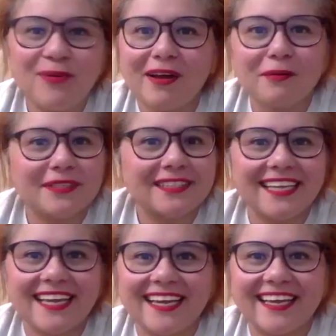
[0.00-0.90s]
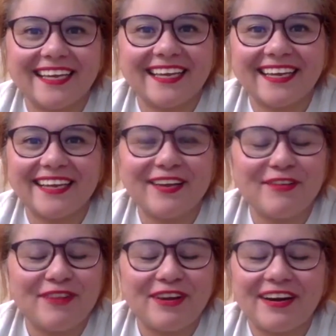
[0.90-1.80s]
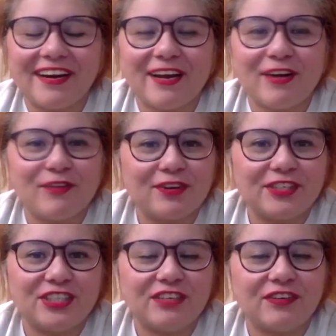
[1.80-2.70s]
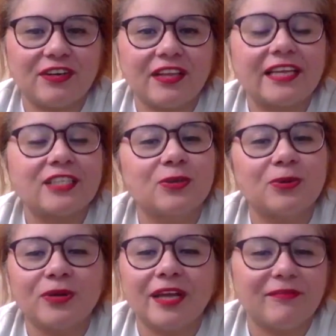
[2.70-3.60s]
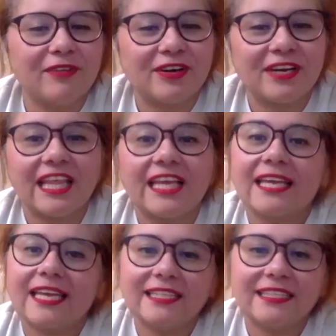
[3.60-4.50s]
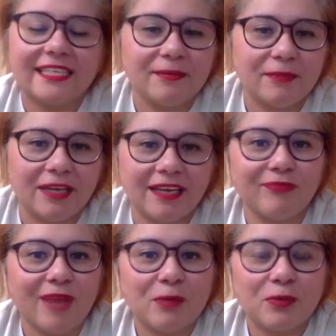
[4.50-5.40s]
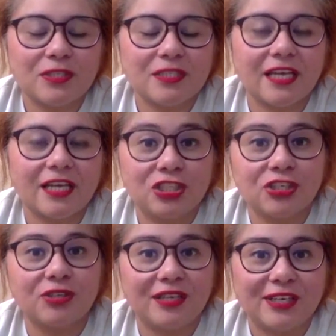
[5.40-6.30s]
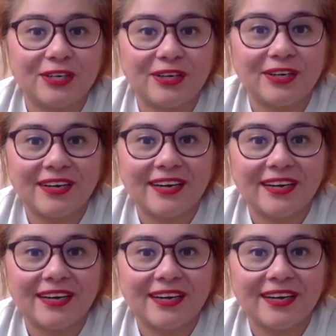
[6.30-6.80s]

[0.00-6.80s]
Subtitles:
I was like a very overachiever. Like school came very like easy to me. I was a cheerleader.